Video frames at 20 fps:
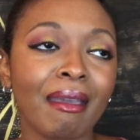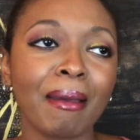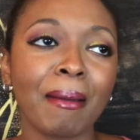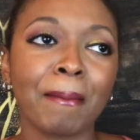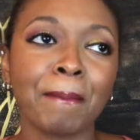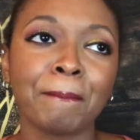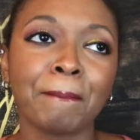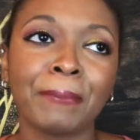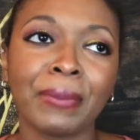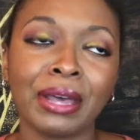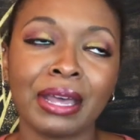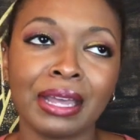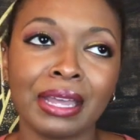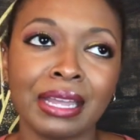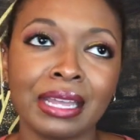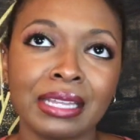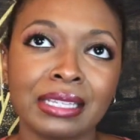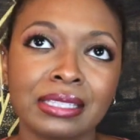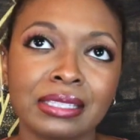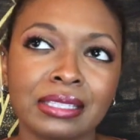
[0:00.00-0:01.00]

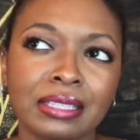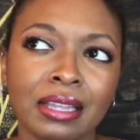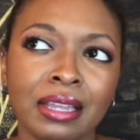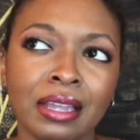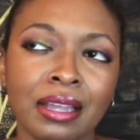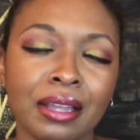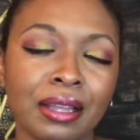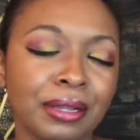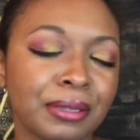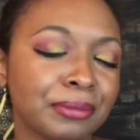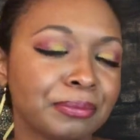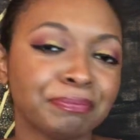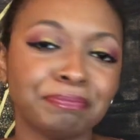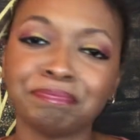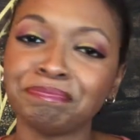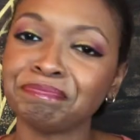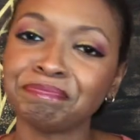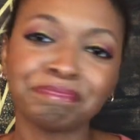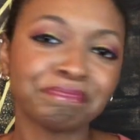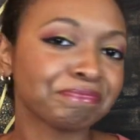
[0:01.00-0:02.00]
But
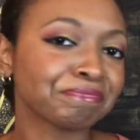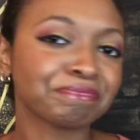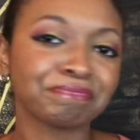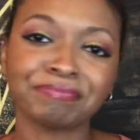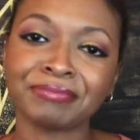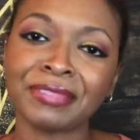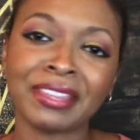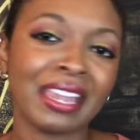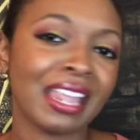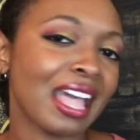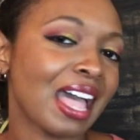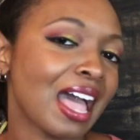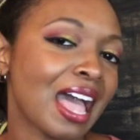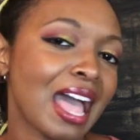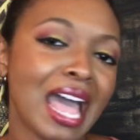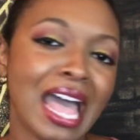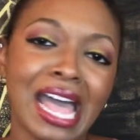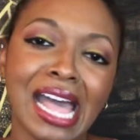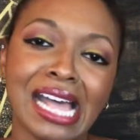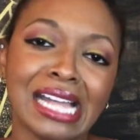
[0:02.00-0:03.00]

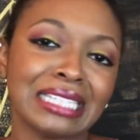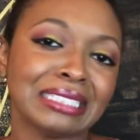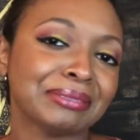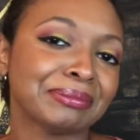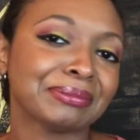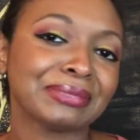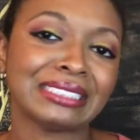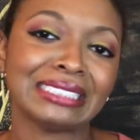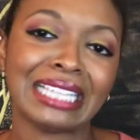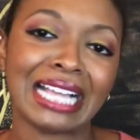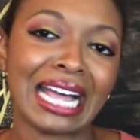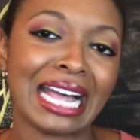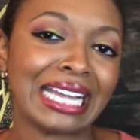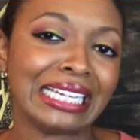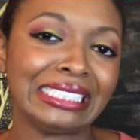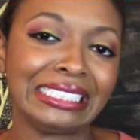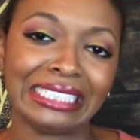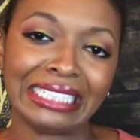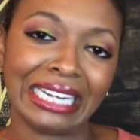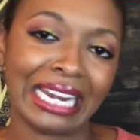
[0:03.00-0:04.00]
nah, I
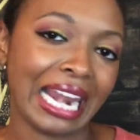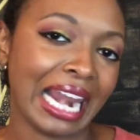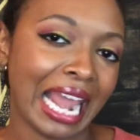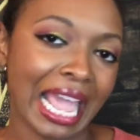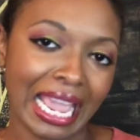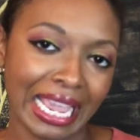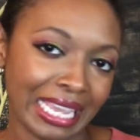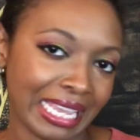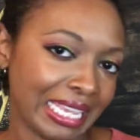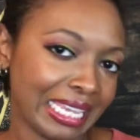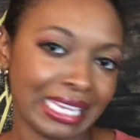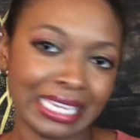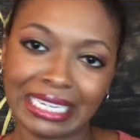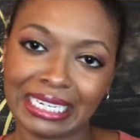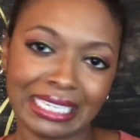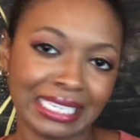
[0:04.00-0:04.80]
didn't like it.